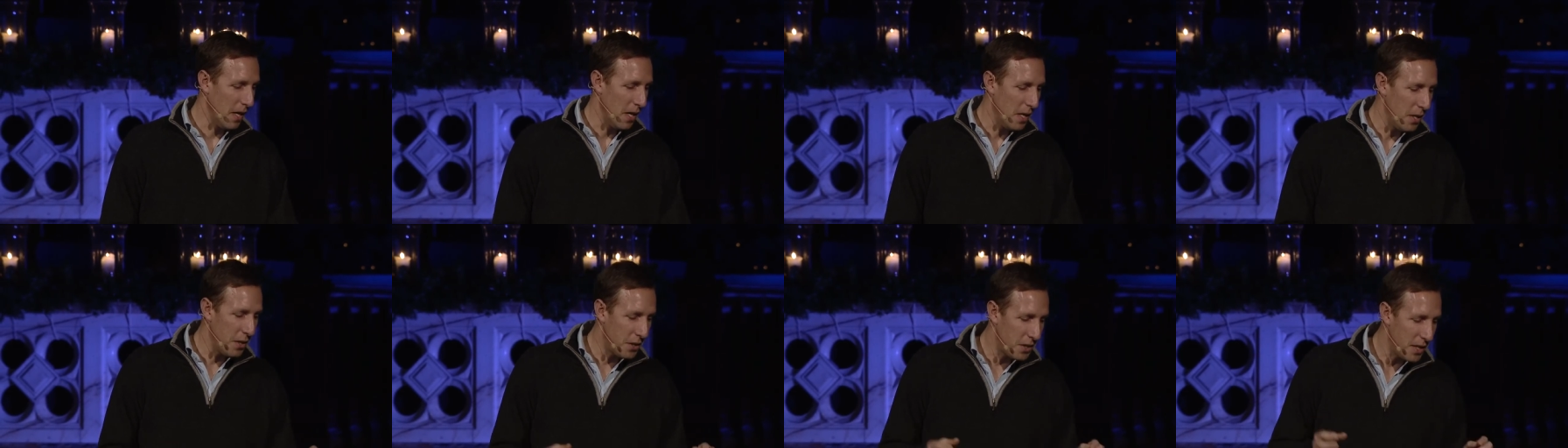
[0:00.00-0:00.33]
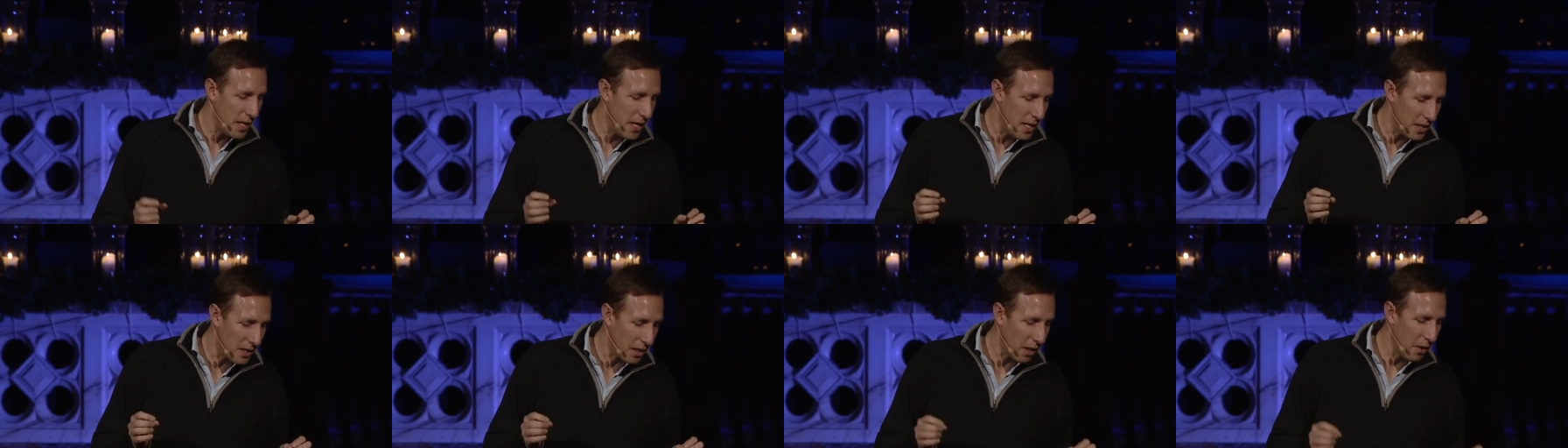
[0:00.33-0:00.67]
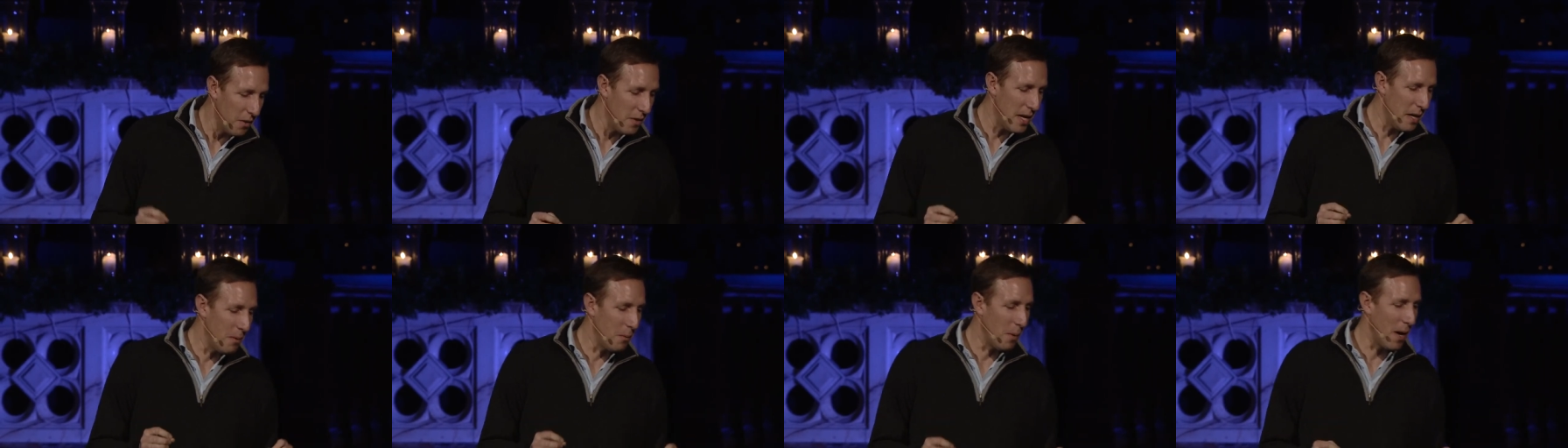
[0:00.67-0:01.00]
You see, it's
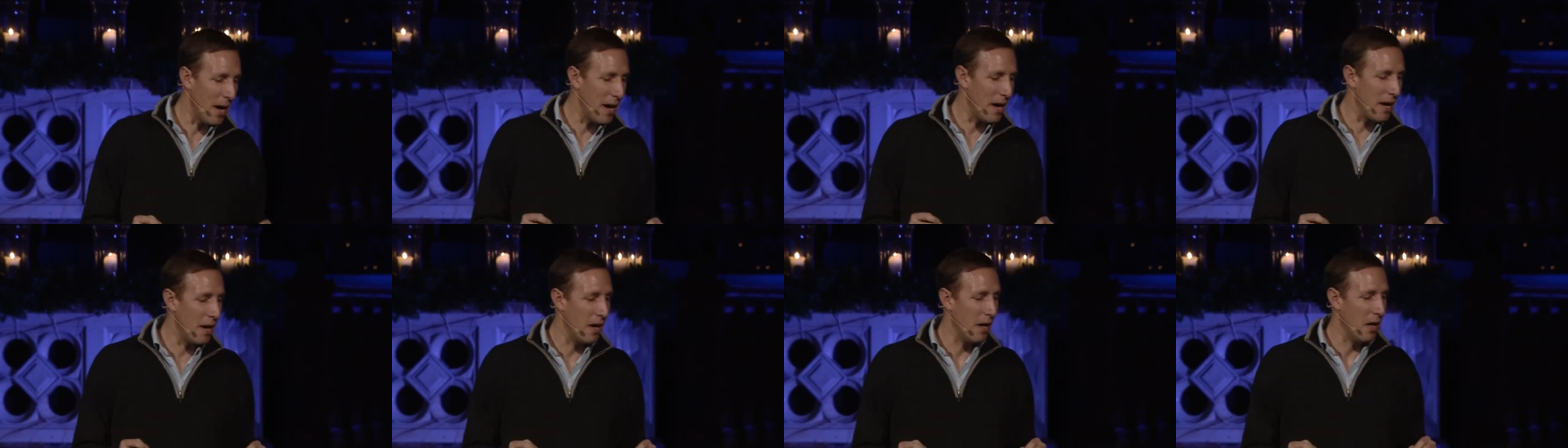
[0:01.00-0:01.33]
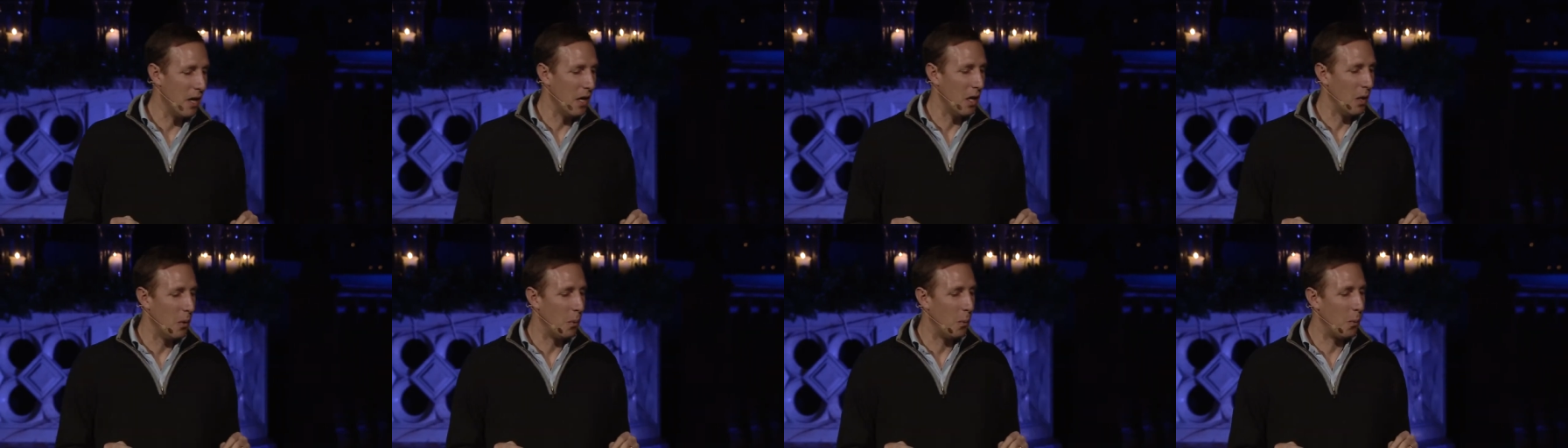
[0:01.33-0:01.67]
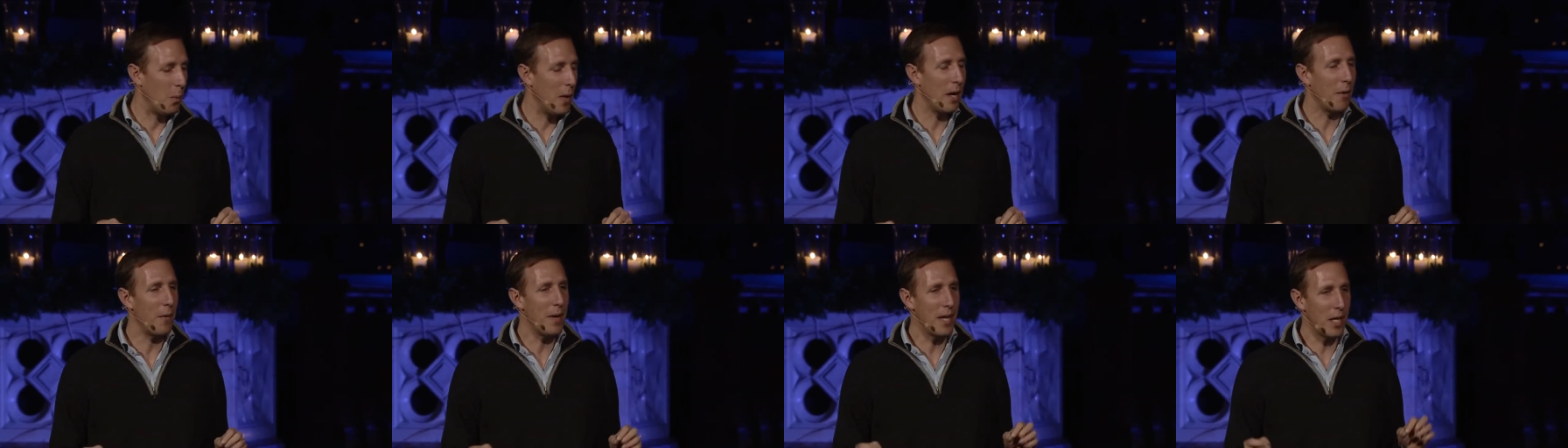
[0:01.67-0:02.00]
only when
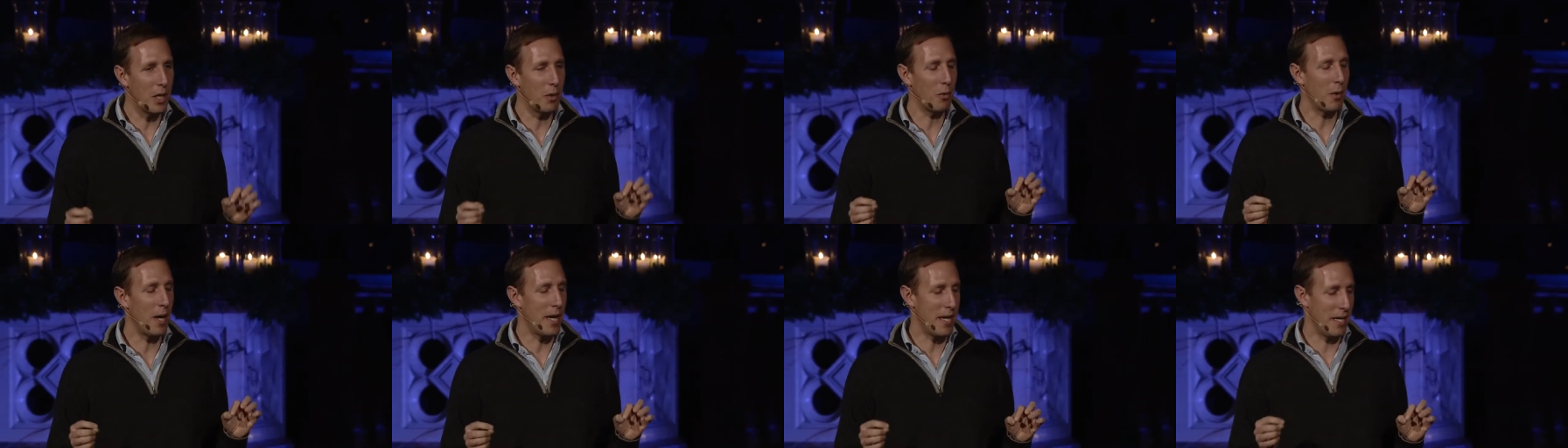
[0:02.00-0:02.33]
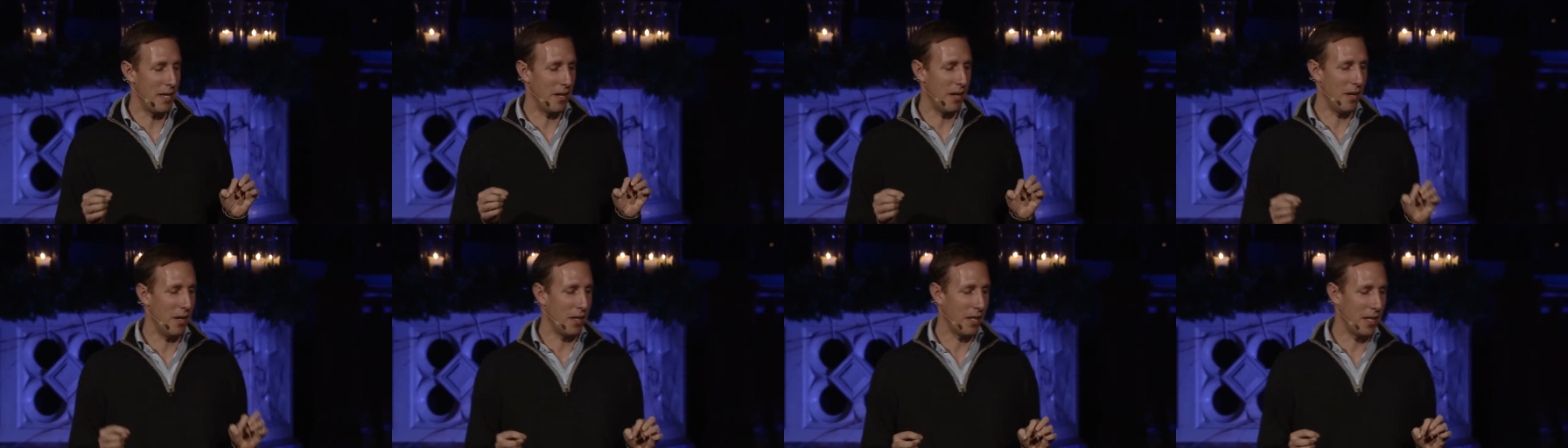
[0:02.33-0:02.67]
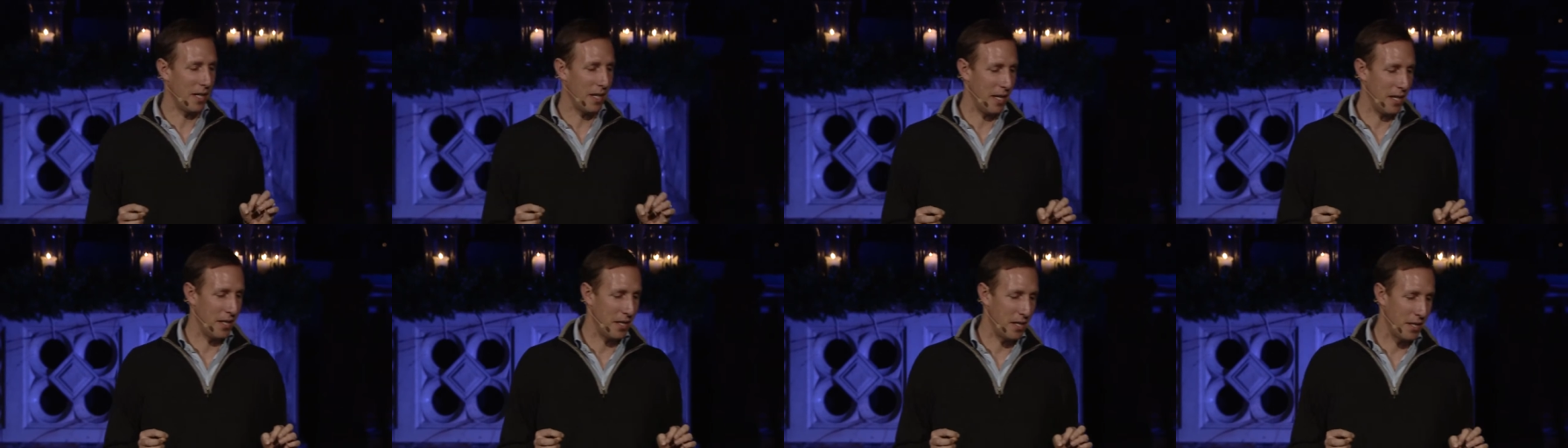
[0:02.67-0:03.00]
we are in great
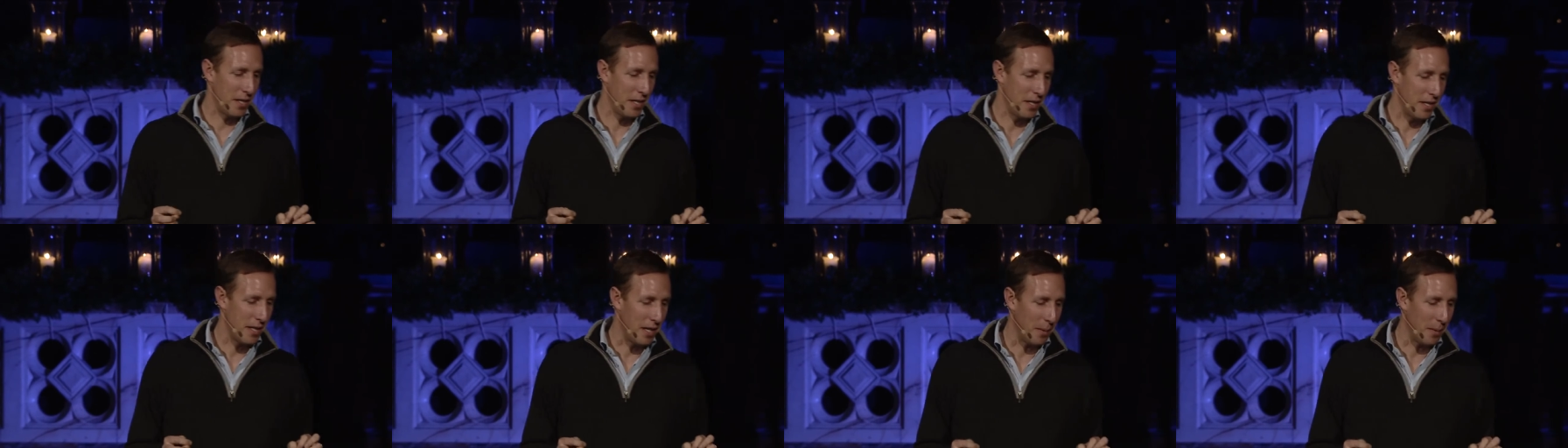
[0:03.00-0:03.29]
darkness